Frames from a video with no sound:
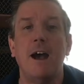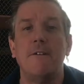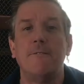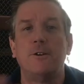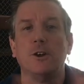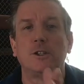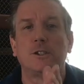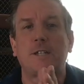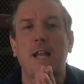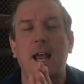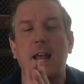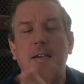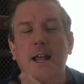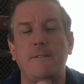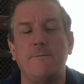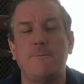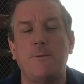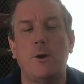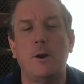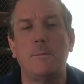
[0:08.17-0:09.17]
First
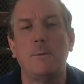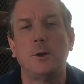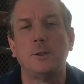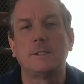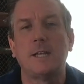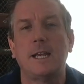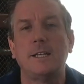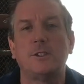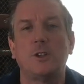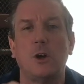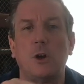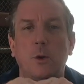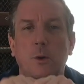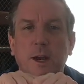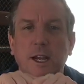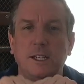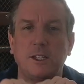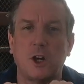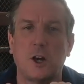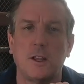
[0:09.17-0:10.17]
and foremost, as
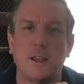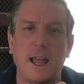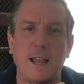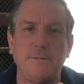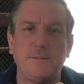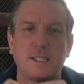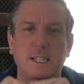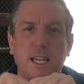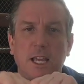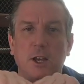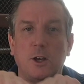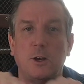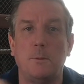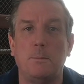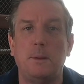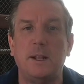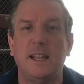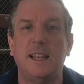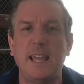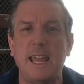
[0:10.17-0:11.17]
always, our life skill
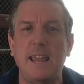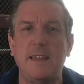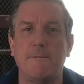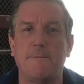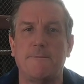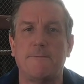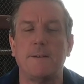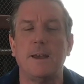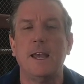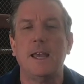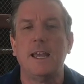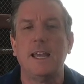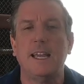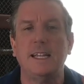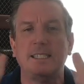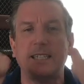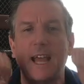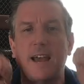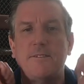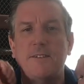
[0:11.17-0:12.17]
belief
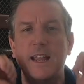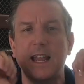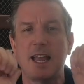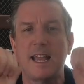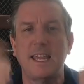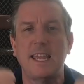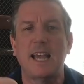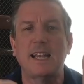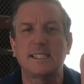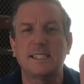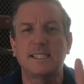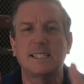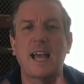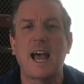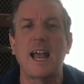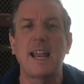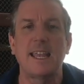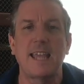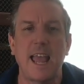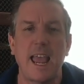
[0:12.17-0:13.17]
is having a yes,
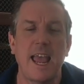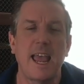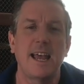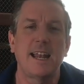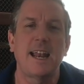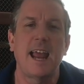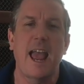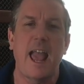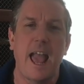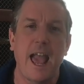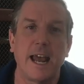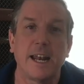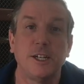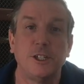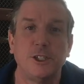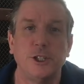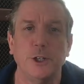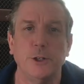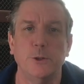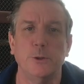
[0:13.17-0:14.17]
I can
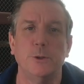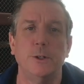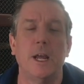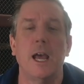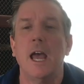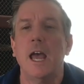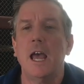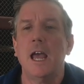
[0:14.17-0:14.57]
attitude.